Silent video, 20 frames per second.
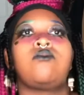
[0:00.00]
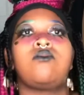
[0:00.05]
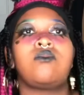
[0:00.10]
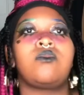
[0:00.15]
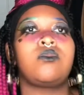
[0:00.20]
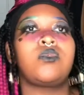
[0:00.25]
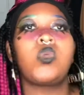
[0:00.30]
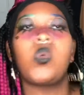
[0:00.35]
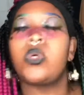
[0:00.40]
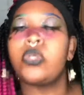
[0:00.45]

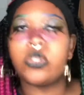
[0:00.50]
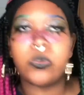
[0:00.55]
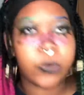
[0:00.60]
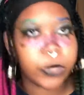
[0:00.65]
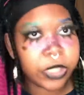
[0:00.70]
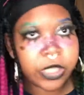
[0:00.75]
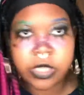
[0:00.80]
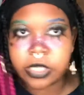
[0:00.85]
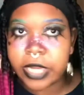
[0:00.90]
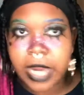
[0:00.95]
who are you bringing
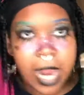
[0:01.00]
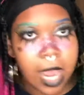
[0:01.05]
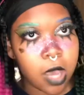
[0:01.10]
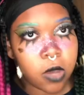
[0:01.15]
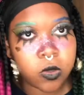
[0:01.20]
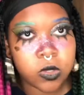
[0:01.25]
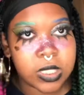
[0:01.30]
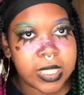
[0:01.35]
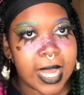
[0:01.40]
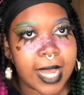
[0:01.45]
in your house
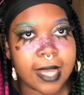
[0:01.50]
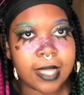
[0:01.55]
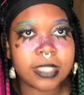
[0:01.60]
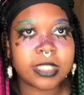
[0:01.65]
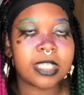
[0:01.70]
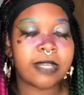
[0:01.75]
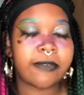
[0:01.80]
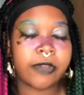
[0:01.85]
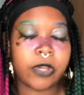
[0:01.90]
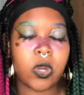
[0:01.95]
that a
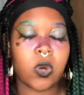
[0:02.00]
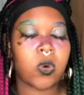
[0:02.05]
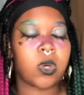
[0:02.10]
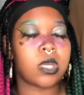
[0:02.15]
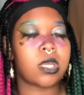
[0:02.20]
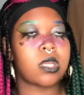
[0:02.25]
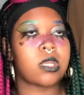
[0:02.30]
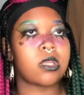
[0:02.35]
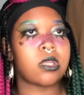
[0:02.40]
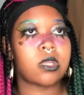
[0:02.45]
7-year-old
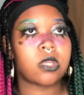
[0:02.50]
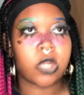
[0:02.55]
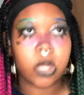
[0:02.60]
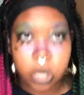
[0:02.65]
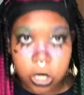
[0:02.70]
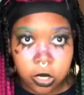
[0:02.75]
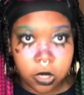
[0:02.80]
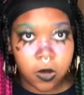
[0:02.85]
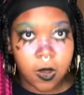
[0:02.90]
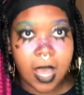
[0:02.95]

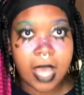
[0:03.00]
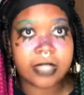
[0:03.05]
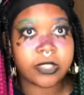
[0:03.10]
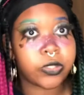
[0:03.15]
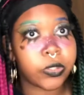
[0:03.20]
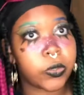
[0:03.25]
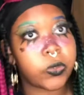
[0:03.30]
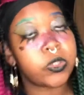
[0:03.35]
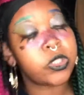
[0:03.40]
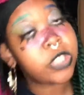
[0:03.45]
girl has to go
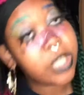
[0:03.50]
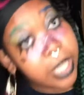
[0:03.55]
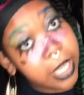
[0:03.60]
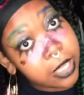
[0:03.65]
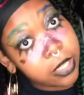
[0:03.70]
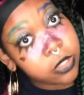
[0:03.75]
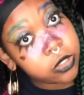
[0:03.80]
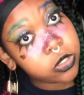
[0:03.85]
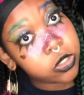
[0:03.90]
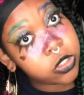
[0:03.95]

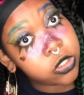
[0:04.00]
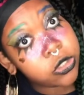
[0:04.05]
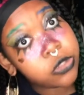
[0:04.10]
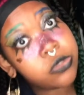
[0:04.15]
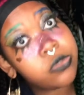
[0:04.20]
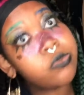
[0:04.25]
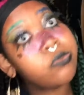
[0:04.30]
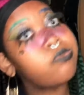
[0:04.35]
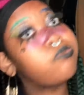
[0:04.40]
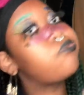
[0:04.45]
change?
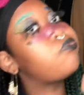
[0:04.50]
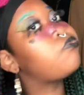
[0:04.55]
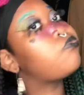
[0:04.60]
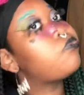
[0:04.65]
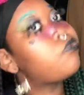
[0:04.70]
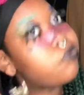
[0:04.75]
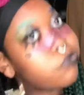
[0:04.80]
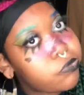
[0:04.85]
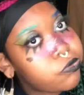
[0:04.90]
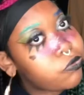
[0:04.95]

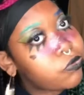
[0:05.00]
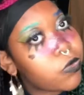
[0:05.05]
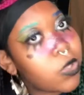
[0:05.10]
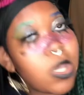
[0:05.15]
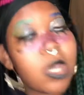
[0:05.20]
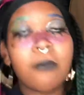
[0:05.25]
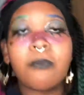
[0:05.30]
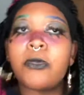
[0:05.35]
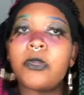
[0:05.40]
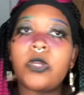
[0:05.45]

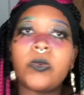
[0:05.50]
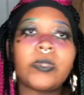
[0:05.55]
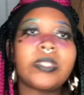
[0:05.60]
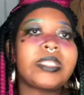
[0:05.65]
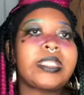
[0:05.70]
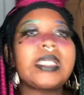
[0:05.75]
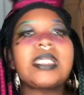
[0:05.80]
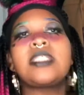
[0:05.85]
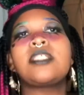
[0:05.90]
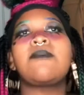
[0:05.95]
But no one
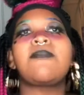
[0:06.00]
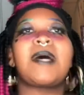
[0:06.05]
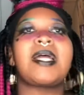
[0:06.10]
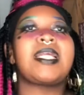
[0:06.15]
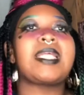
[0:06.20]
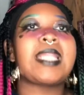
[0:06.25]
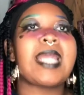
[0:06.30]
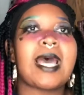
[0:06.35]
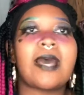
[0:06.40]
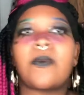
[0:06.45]
thinks about it
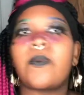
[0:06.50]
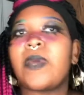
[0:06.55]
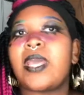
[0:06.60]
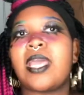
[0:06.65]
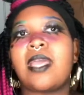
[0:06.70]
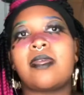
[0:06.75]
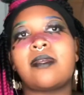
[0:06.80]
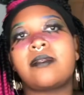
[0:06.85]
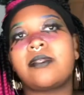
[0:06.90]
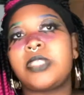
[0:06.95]
that way,
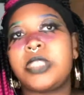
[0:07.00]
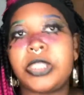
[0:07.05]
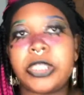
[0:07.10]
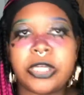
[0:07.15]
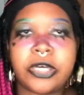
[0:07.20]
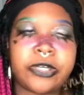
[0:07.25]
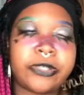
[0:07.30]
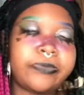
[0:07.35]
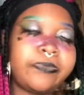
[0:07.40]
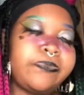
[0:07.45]
you
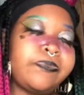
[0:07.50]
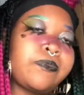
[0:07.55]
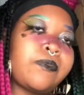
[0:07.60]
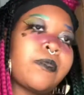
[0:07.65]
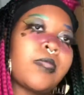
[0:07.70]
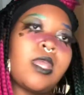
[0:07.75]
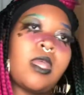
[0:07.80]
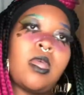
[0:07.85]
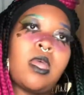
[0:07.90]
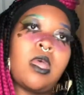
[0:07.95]
know?
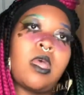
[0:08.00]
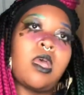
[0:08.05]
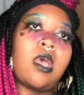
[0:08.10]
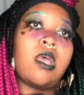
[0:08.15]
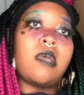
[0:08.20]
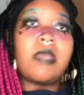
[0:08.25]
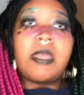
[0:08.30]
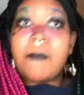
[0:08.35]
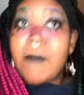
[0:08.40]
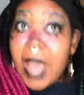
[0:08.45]

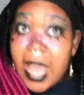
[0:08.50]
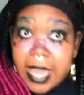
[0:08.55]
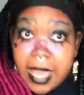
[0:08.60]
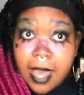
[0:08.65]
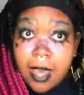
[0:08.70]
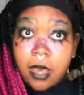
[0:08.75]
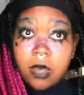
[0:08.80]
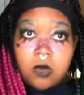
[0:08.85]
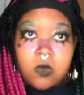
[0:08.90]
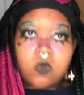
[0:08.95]
In my
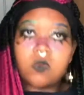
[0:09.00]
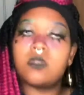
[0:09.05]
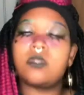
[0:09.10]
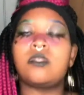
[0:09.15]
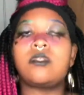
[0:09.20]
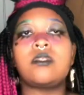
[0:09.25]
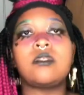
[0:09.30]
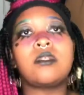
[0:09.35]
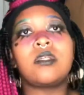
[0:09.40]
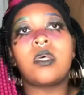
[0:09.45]

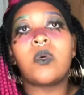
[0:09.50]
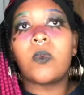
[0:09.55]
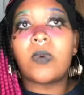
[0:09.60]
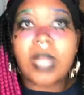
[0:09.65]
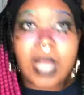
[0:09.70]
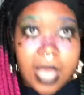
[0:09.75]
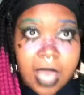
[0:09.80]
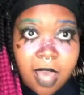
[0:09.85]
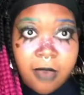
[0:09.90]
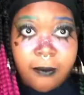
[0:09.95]
house, when I
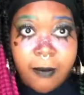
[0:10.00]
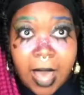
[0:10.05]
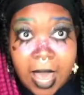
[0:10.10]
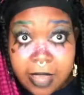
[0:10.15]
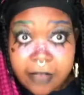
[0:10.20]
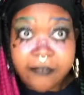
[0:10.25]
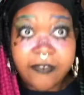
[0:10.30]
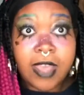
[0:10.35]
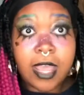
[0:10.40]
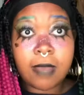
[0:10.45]
have my
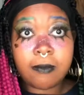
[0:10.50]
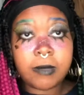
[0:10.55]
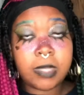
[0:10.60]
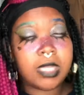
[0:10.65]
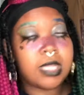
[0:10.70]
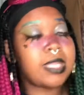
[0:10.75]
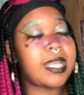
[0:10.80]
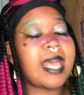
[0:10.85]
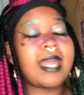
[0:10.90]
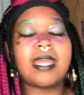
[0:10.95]
family,
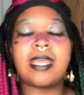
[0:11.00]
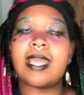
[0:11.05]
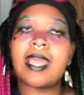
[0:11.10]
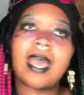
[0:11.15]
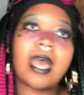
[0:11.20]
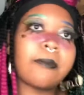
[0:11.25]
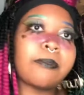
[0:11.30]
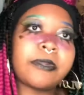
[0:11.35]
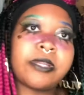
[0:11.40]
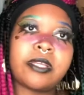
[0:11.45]
that ain't
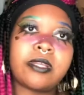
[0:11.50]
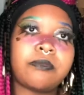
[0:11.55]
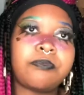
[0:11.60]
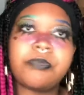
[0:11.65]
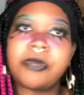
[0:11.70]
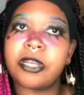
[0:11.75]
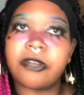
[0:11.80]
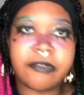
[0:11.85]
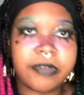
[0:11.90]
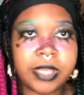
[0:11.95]
happening,
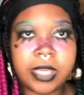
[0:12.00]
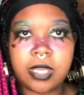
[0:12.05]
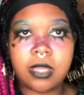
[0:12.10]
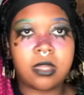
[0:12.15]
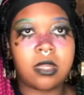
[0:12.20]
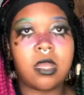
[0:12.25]
period.